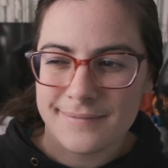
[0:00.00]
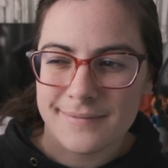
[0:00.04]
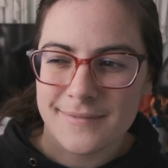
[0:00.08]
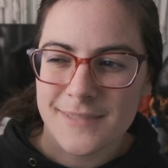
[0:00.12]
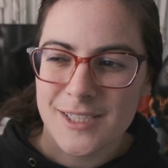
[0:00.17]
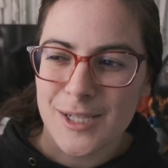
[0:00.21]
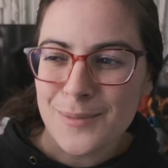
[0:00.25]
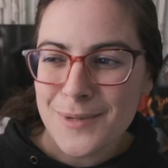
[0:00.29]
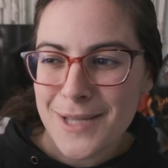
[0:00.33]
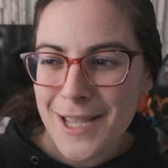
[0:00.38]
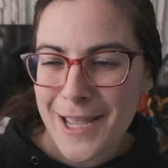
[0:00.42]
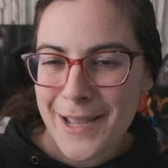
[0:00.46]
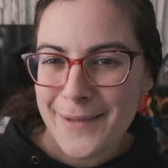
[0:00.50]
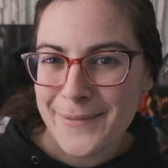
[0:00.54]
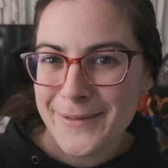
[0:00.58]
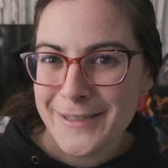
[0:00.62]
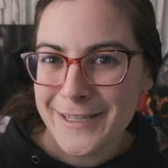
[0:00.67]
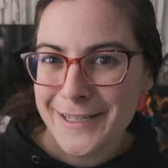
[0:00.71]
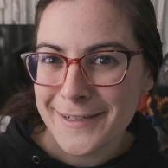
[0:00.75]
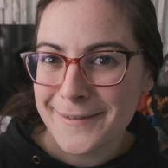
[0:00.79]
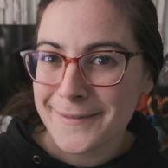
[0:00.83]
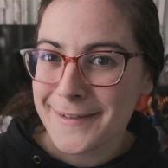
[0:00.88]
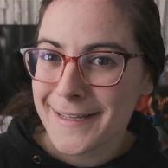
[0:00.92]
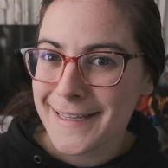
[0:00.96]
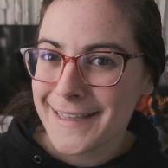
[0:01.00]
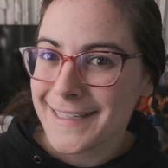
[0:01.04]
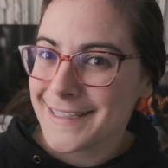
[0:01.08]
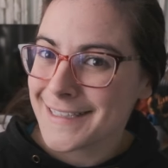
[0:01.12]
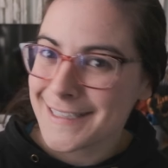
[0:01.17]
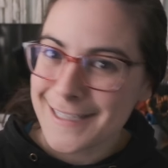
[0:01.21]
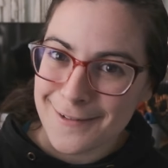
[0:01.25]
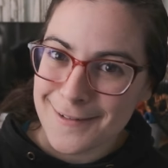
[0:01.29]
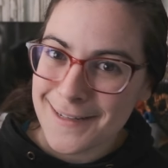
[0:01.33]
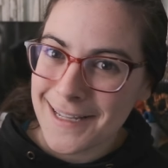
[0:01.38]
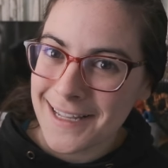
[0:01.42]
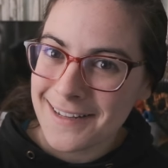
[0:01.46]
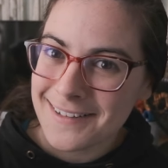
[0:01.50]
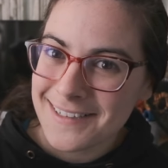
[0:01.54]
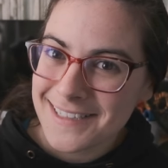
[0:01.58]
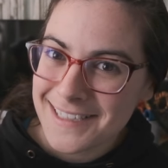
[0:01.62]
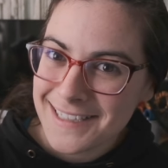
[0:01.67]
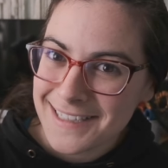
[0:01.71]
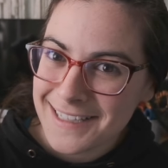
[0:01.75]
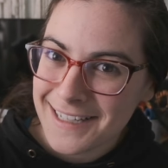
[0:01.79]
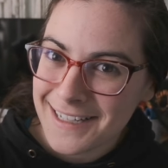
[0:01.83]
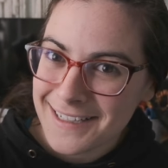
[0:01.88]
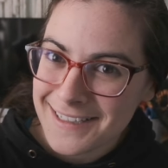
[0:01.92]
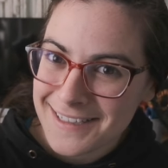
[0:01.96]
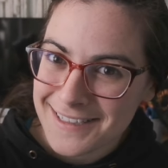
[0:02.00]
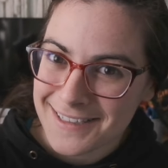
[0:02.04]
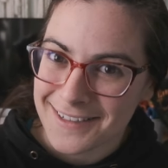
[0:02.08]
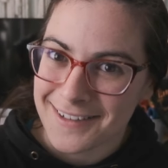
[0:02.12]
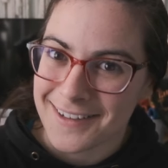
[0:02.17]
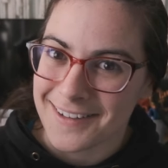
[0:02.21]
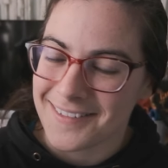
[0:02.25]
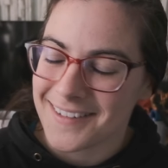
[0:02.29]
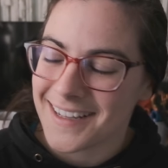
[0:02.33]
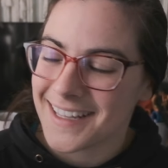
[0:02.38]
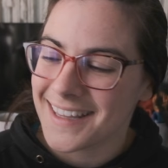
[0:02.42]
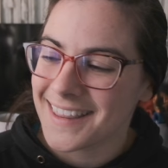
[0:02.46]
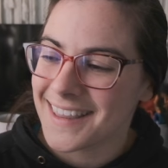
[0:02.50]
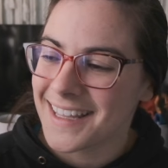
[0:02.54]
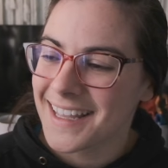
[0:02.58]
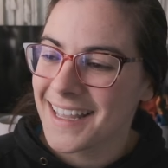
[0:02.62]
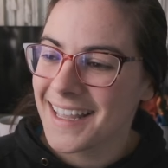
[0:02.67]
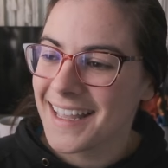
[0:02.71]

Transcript: sometimes good with and sometimes not so good with.